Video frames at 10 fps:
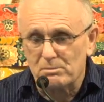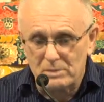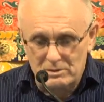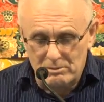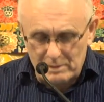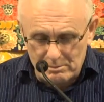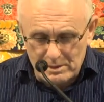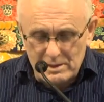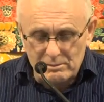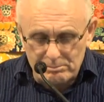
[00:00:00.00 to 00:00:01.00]
but the
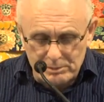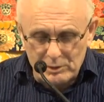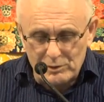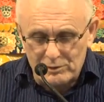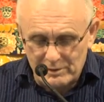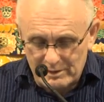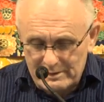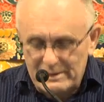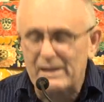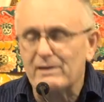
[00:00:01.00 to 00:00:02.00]
mere birth and
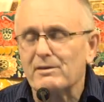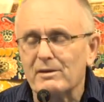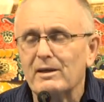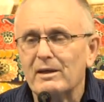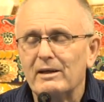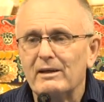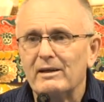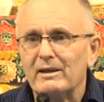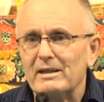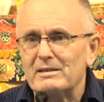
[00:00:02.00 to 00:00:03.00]
death
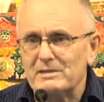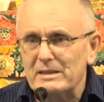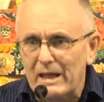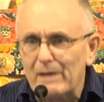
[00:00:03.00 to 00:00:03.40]
is the